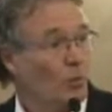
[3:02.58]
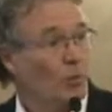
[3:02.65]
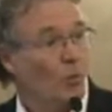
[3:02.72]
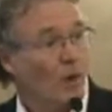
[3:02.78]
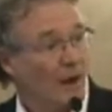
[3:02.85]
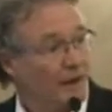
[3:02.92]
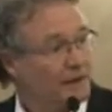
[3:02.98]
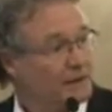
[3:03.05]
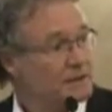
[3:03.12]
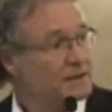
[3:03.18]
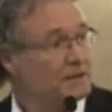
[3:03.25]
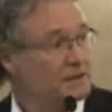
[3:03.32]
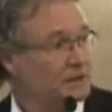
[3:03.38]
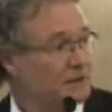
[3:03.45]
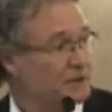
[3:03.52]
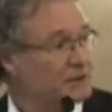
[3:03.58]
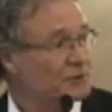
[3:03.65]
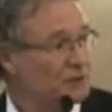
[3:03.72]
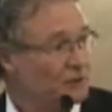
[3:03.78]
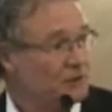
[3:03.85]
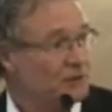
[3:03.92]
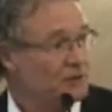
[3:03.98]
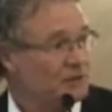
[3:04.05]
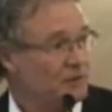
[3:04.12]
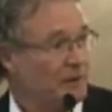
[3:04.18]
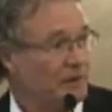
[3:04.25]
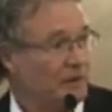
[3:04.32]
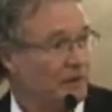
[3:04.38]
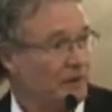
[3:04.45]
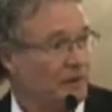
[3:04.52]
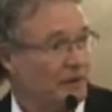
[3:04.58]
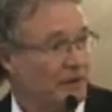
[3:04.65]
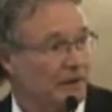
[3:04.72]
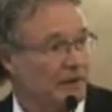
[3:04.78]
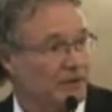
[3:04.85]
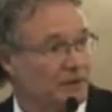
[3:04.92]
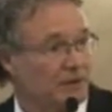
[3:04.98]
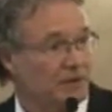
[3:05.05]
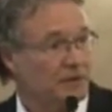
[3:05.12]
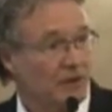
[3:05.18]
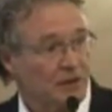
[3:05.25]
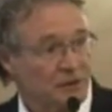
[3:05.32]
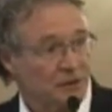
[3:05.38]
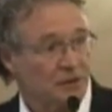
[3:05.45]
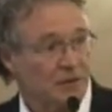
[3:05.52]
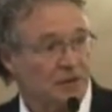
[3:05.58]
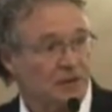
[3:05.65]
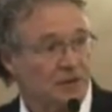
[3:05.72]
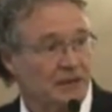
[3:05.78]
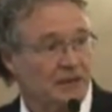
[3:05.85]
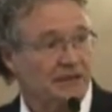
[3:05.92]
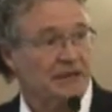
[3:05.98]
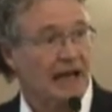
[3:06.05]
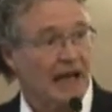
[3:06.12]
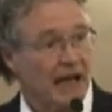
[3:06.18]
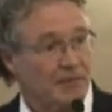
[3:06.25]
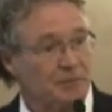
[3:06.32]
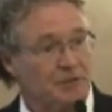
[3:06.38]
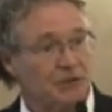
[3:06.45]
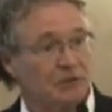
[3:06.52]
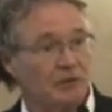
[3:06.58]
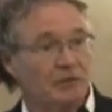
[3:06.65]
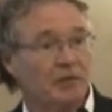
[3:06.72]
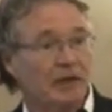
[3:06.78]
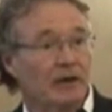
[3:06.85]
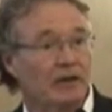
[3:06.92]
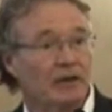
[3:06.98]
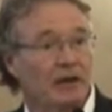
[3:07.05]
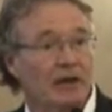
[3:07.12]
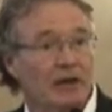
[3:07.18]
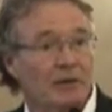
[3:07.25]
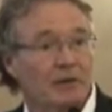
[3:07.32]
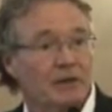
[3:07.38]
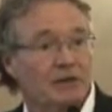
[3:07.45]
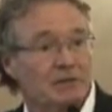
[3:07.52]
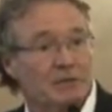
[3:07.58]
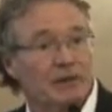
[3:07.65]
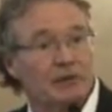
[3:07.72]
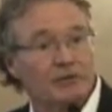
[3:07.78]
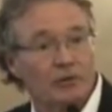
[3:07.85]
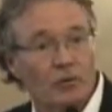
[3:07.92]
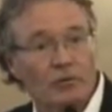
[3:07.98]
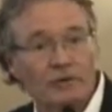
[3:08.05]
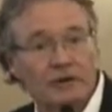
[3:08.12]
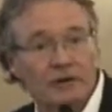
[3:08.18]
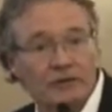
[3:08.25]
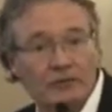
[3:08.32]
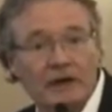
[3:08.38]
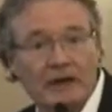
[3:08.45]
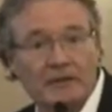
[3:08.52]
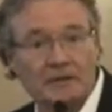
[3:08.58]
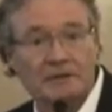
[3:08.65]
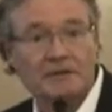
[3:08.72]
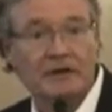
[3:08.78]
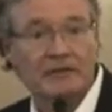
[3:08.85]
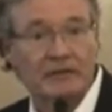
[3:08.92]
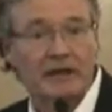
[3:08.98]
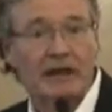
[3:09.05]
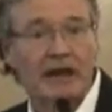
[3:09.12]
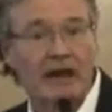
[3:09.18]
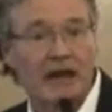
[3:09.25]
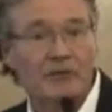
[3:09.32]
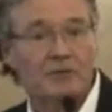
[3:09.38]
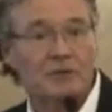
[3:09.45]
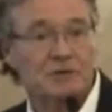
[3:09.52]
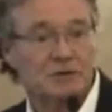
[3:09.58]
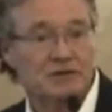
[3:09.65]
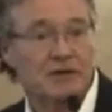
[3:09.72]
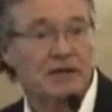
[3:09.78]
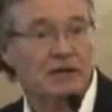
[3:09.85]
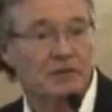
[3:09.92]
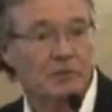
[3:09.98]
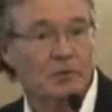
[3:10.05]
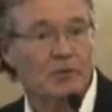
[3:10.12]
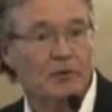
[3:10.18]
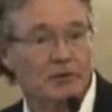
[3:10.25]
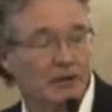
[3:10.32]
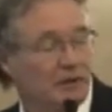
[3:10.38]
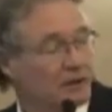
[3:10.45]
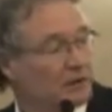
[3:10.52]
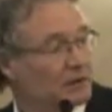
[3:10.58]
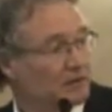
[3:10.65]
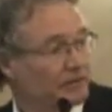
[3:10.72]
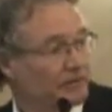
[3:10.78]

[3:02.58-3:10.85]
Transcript: Why it's concerning to people is not so much its absolute amount, but it's been growing at around 7.5% per year.